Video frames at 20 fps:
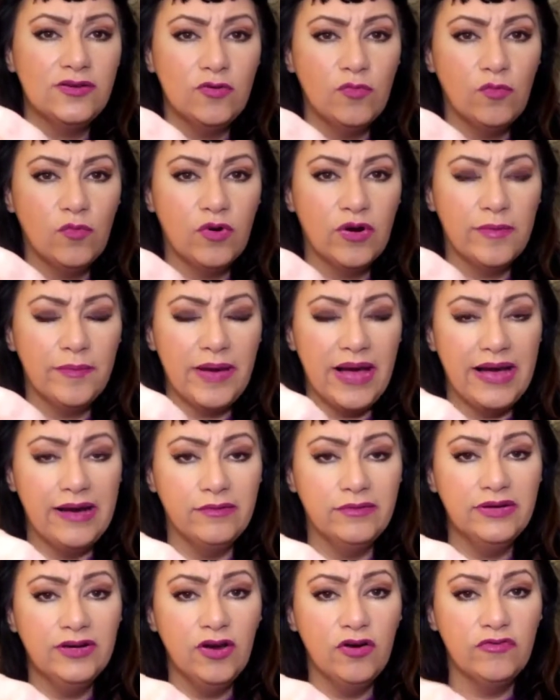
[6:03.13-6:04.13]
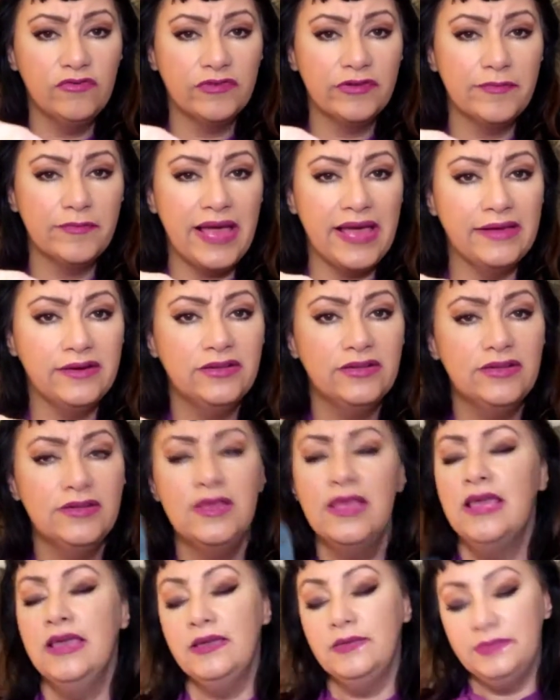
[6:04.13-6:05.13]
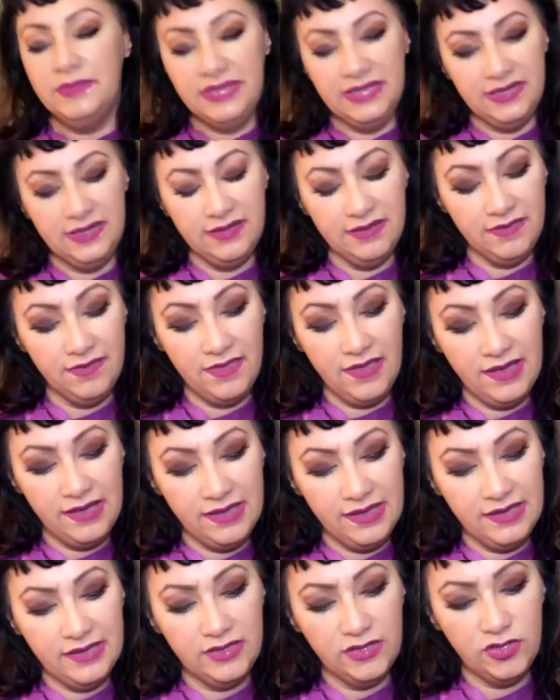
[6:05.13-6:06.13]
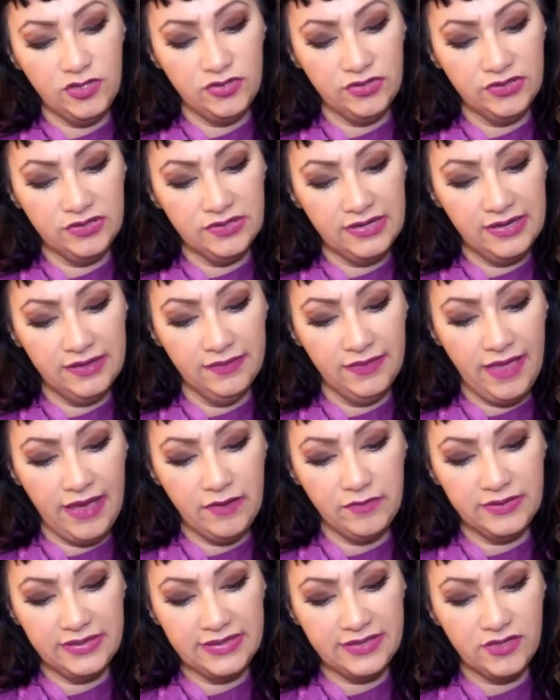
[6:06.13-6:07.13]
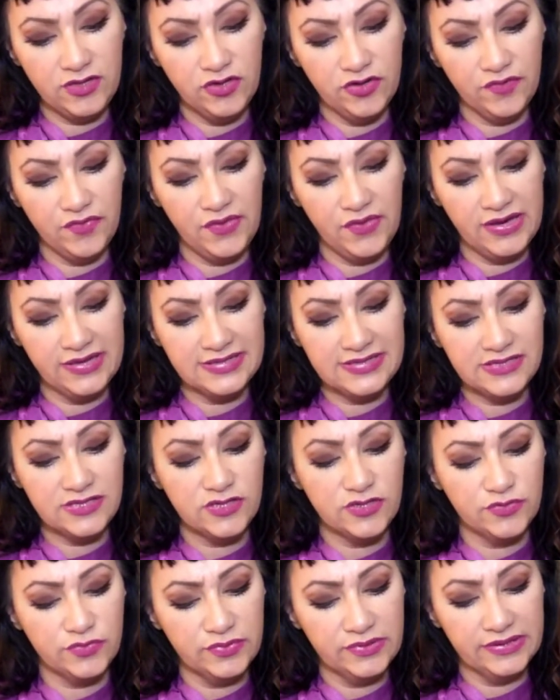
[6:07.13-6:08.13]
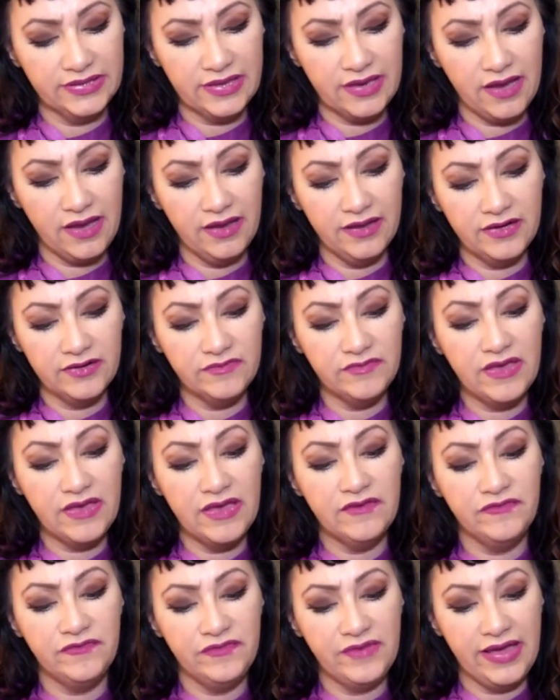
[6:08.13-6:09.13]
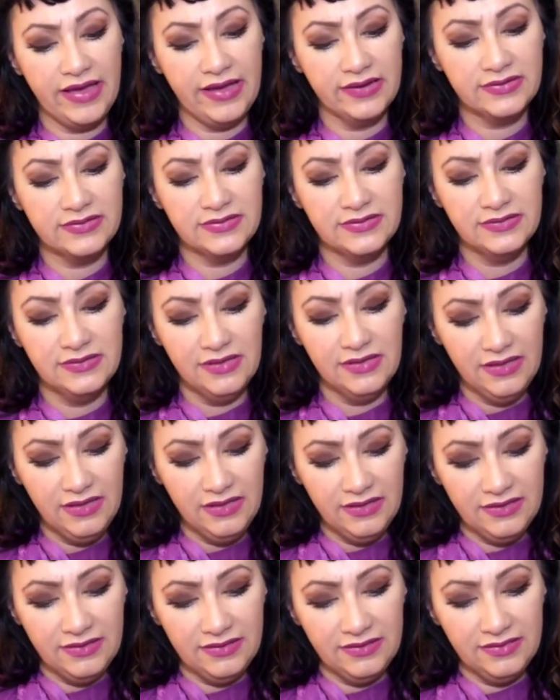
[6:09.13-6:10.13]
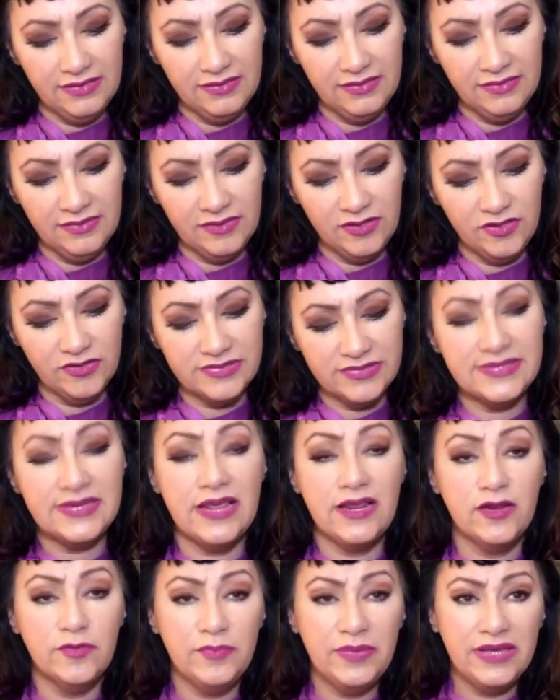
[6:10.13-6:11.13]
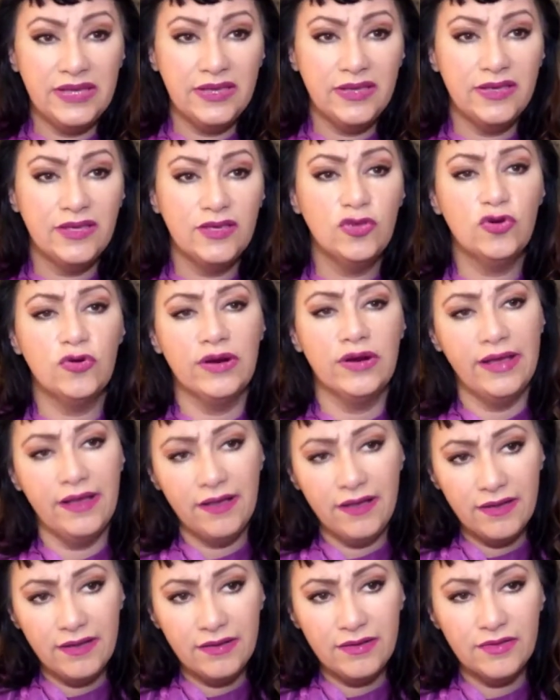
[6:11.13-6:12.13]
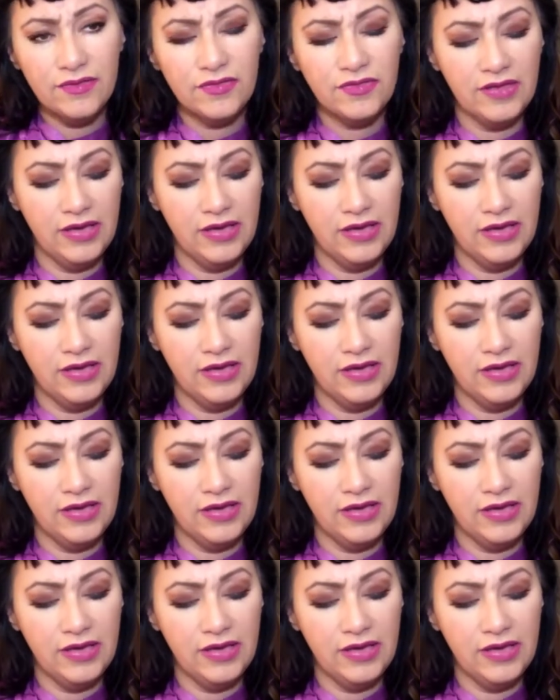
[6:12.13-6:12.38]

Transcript: more power over matter, meaning that you're allowing your thoughts to really kind of affect your state of being, your health,